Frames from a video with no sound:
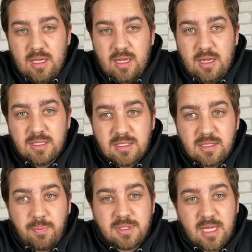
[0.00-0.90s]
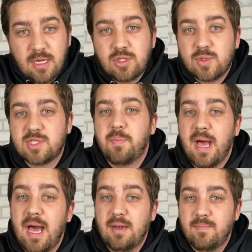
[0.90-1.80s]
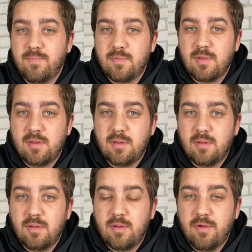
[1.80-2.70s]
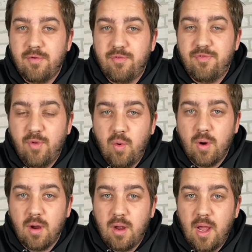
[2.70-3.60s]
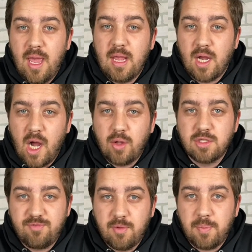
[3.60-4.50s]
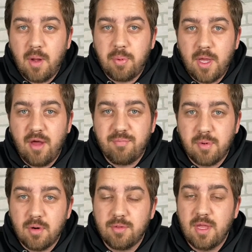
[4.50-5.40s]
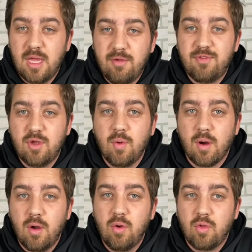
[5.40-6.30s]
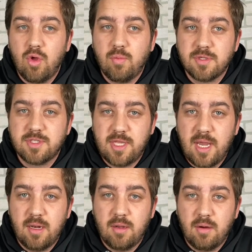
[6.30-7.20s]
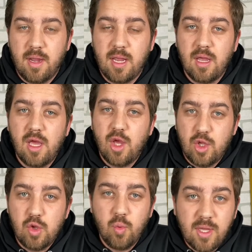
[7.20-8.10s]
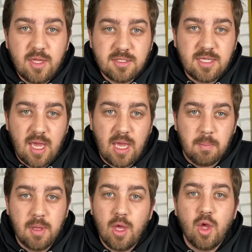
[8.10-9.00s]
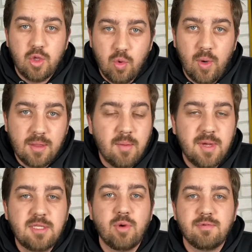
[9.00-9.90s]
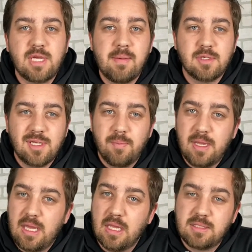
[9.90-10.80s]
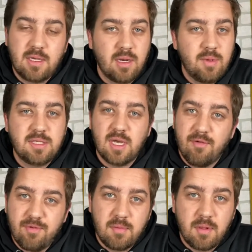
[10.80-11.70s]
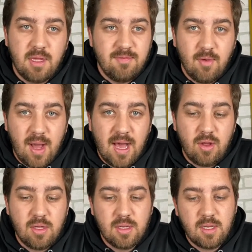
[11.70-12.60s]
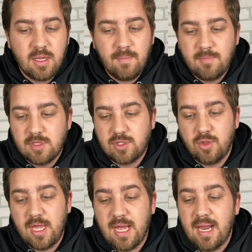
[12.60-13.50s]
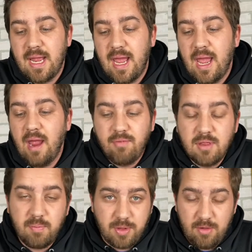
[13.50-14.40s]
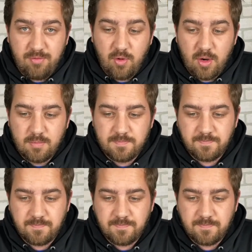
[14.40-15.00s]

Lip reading: this is a potential spot for a college football playoff berth if you are Oklahoma State, all right? You win this game. You win the Big 12 championship. It's going to be tough for them to leave you out. So they got everything to play for.